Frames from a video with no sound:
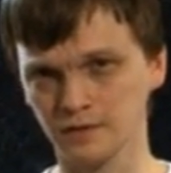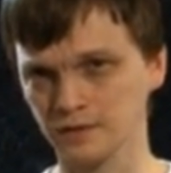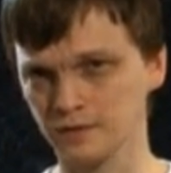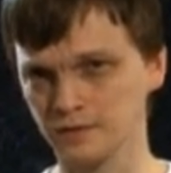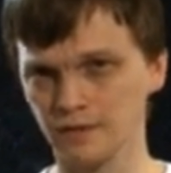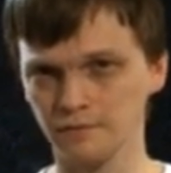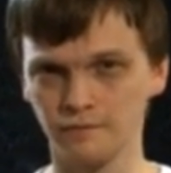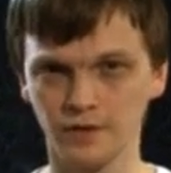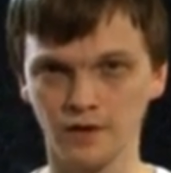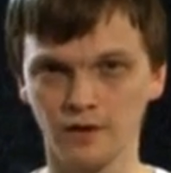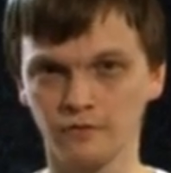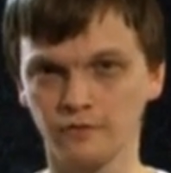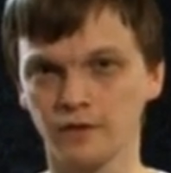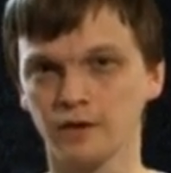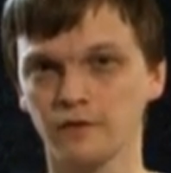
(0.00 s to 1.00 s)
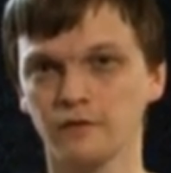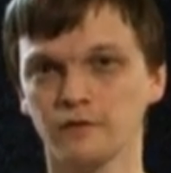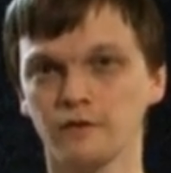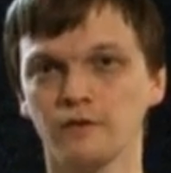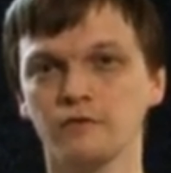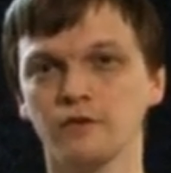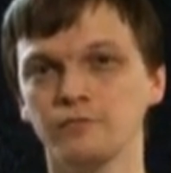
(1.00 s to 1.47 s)
something
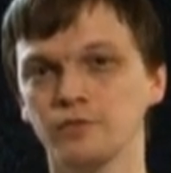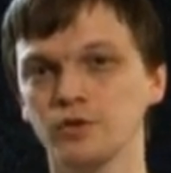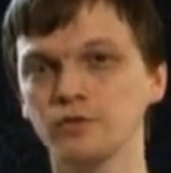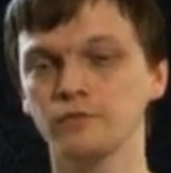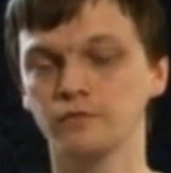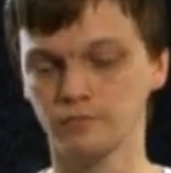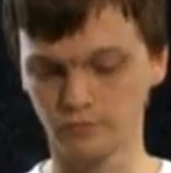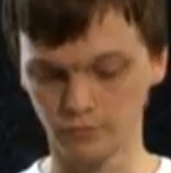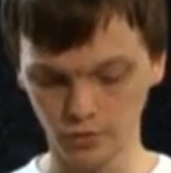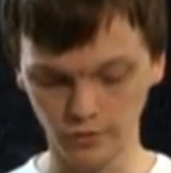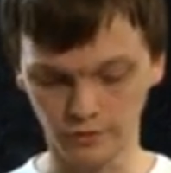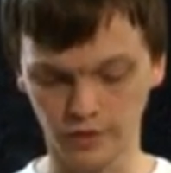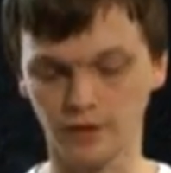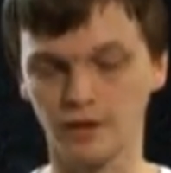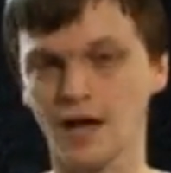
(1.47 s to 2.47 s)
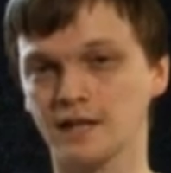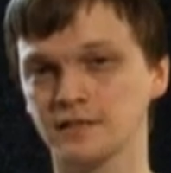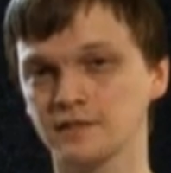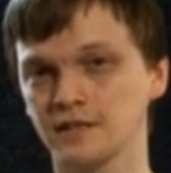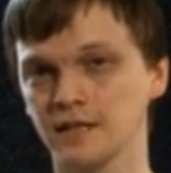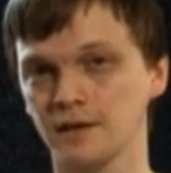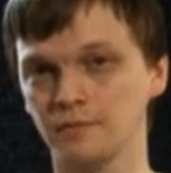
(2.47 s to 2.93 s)
of a new movie
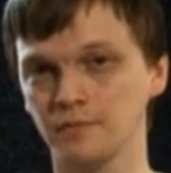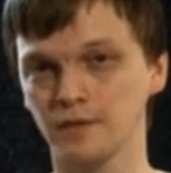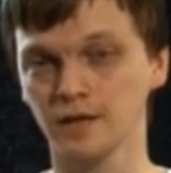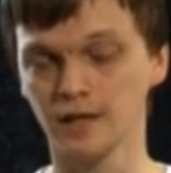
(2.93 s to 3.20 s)
landscape